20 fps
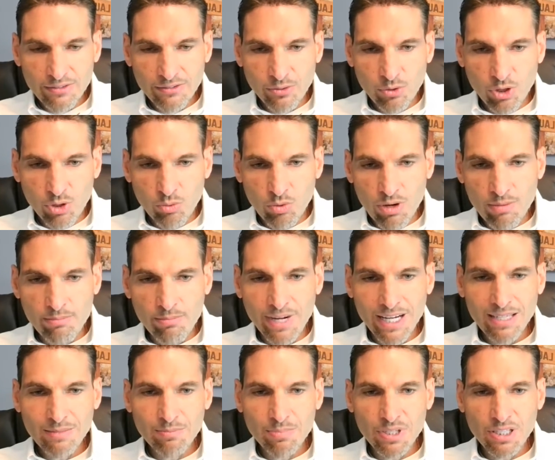for what
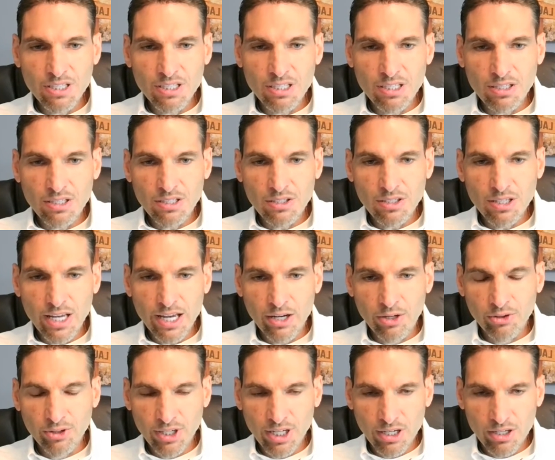might be
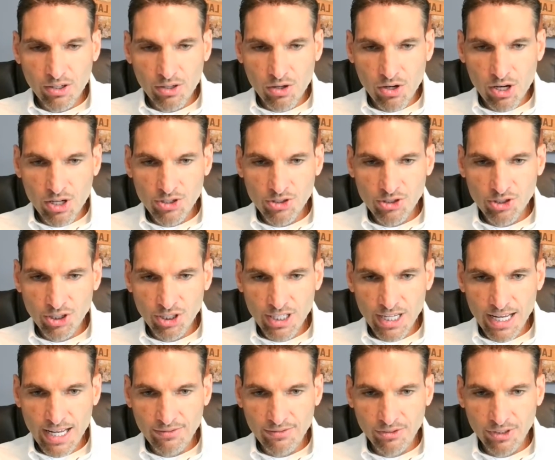healthcare costs you're
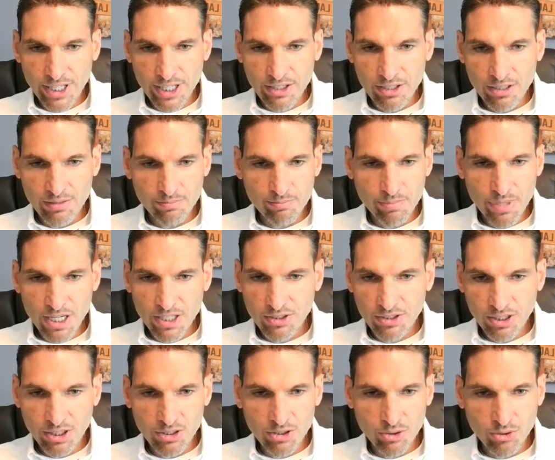going to have later
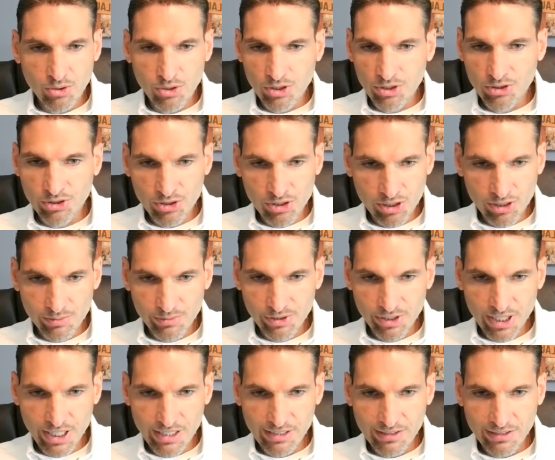based on your
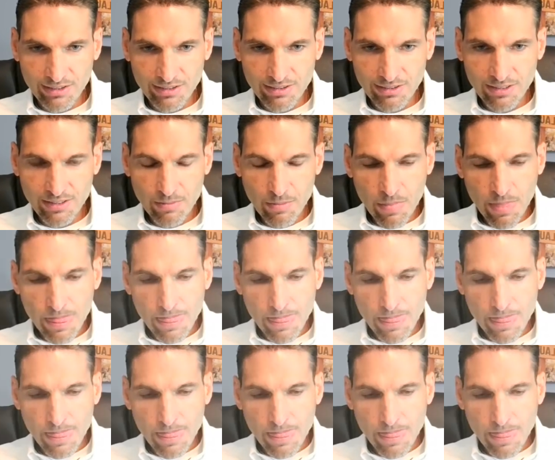circumstances.